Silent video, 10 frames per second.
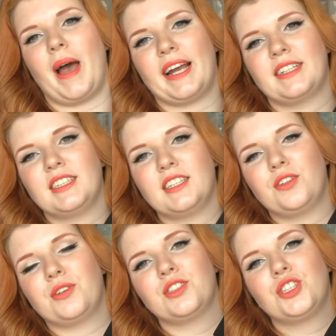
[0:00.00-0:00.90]
packaging.
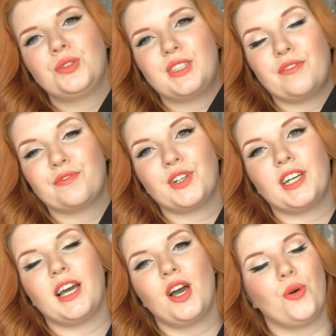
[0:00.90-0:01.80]
You can choose it
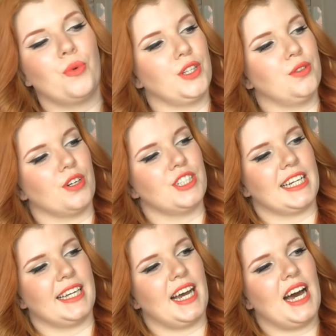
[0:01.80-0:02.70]
free when you are
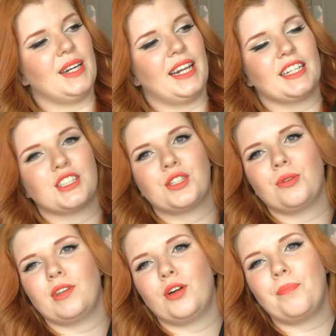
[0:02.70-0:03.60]
checking out. It has a
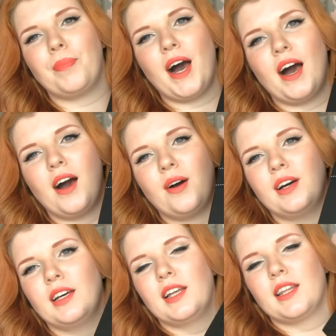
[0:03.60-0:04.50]
cute little bow.